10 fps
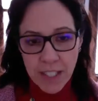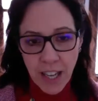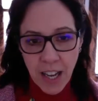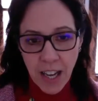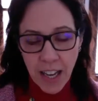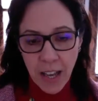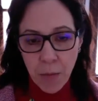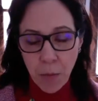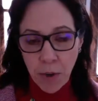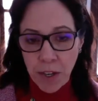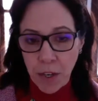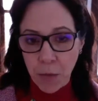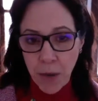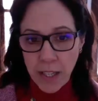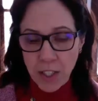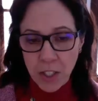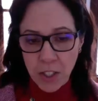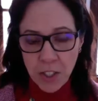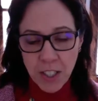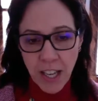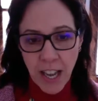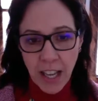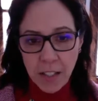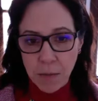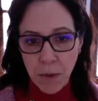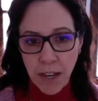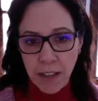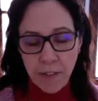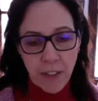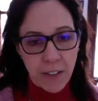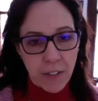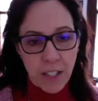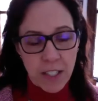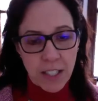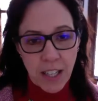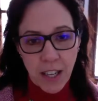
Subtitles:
I am wearing a red shirt and my favorite